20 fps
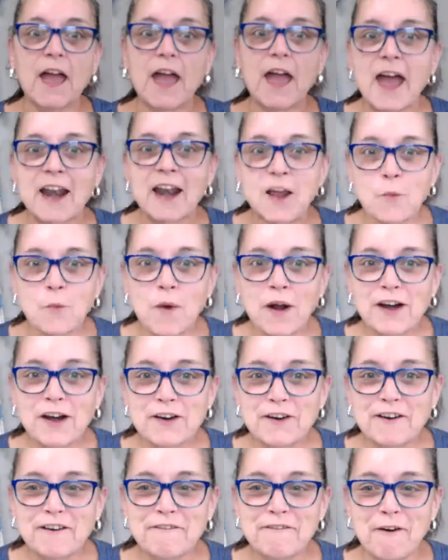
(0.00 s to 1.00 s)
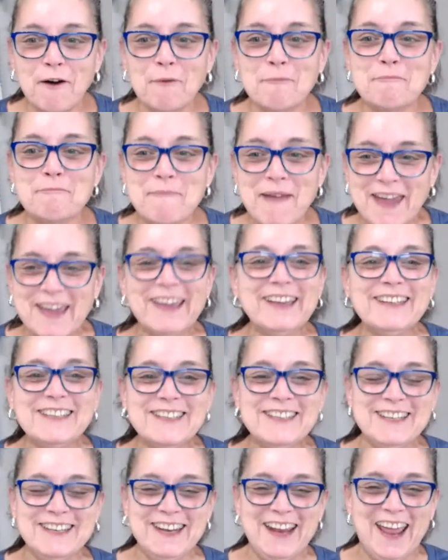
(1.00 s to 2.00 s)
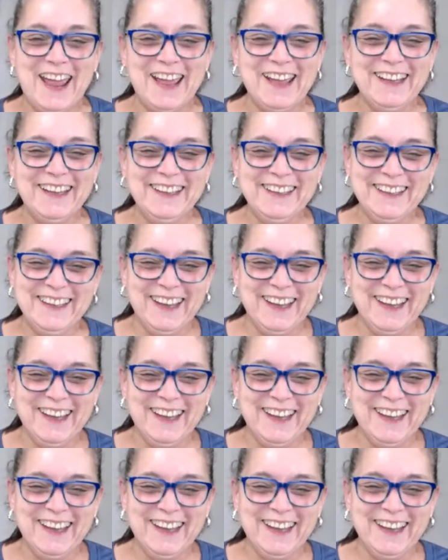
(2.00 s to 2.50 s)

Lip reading: And I wonder if I'll make it today.